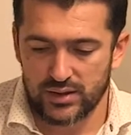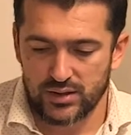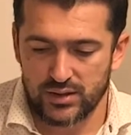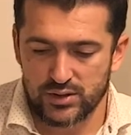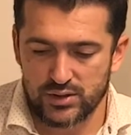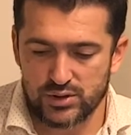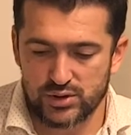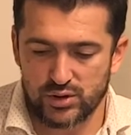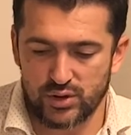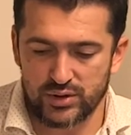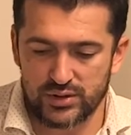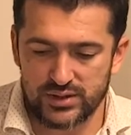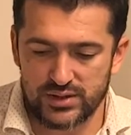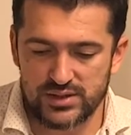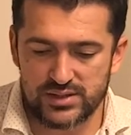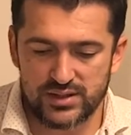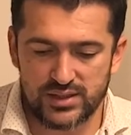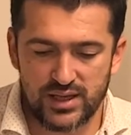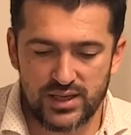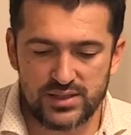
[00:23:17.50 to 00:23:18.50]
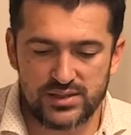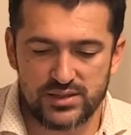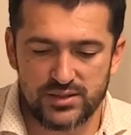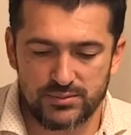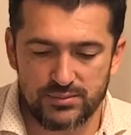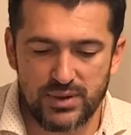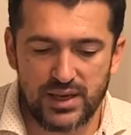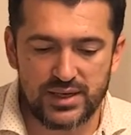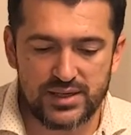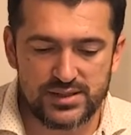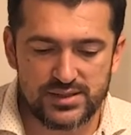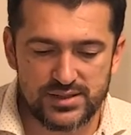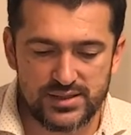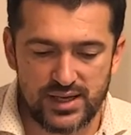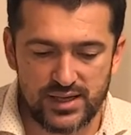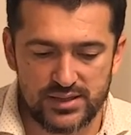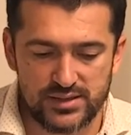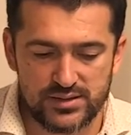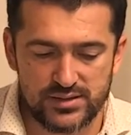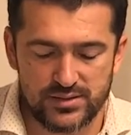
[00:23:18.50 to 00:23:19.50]
So in this case, it makes
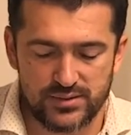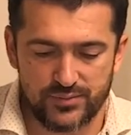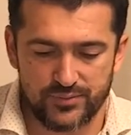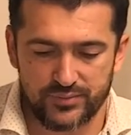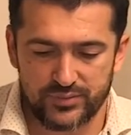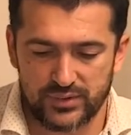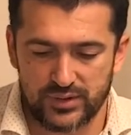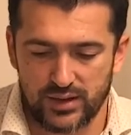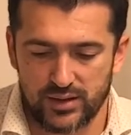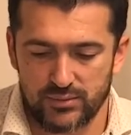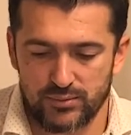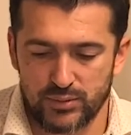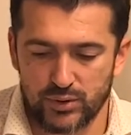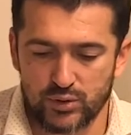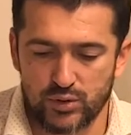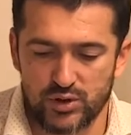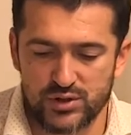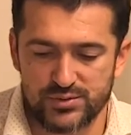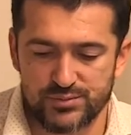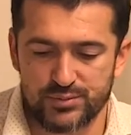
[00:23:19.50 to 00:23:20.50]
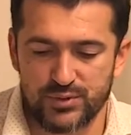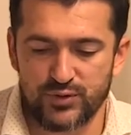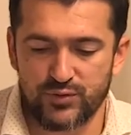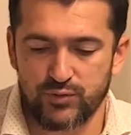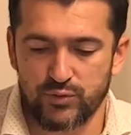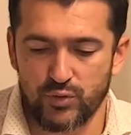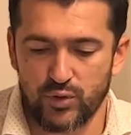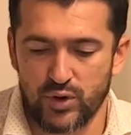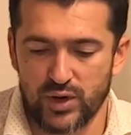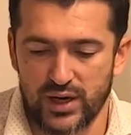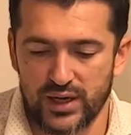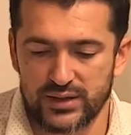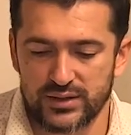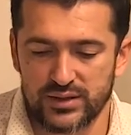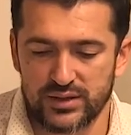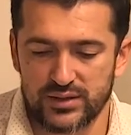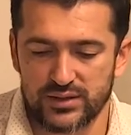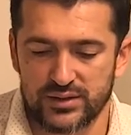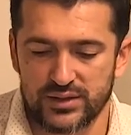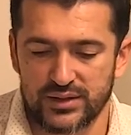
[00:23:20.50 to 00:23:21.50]
sense, because before,
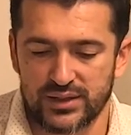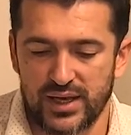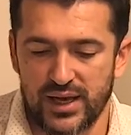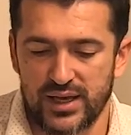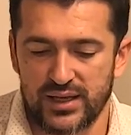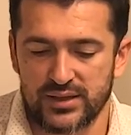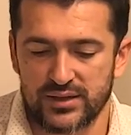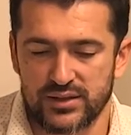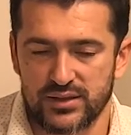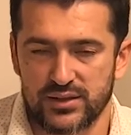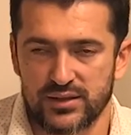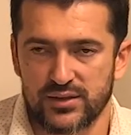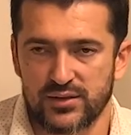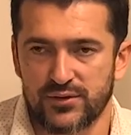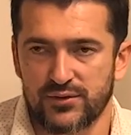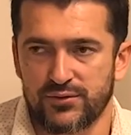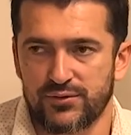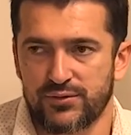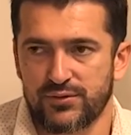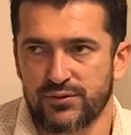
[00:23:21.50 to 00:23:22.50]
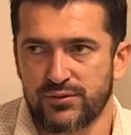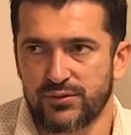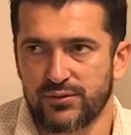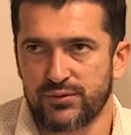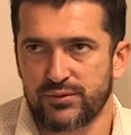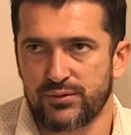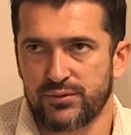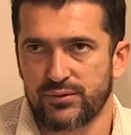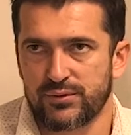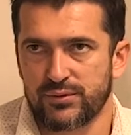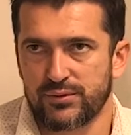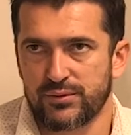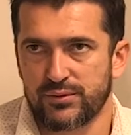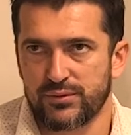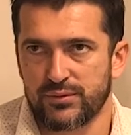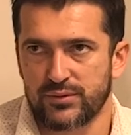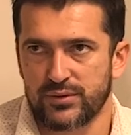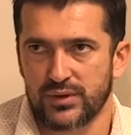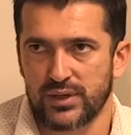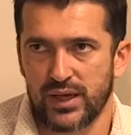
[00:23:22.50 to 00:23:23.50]
until the
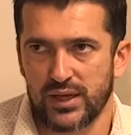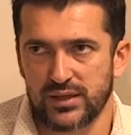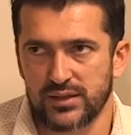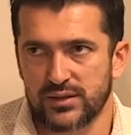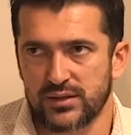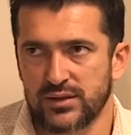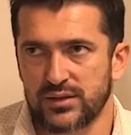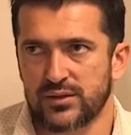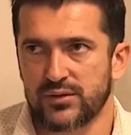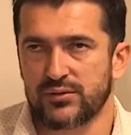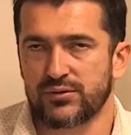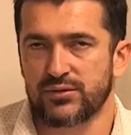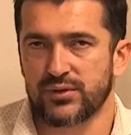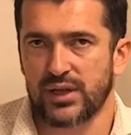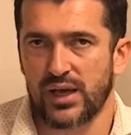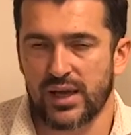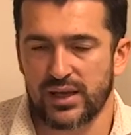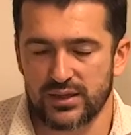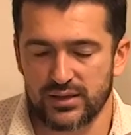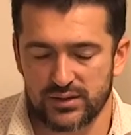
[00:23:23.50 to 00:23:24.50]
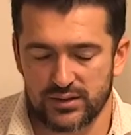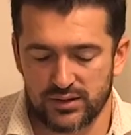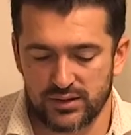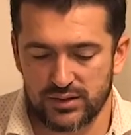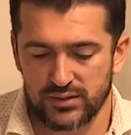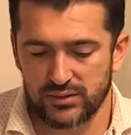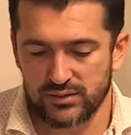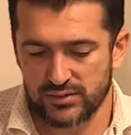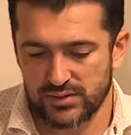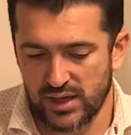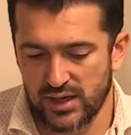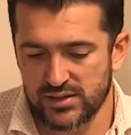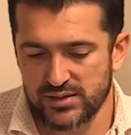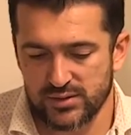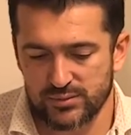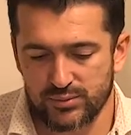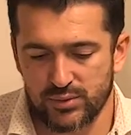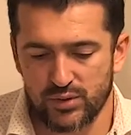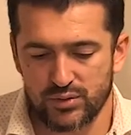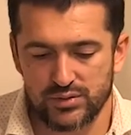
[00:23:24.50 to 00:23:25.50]
1990, I
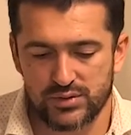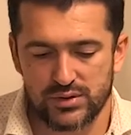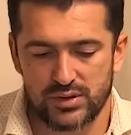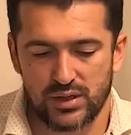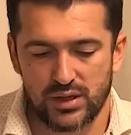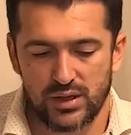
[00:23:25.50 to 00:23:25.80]
suppose,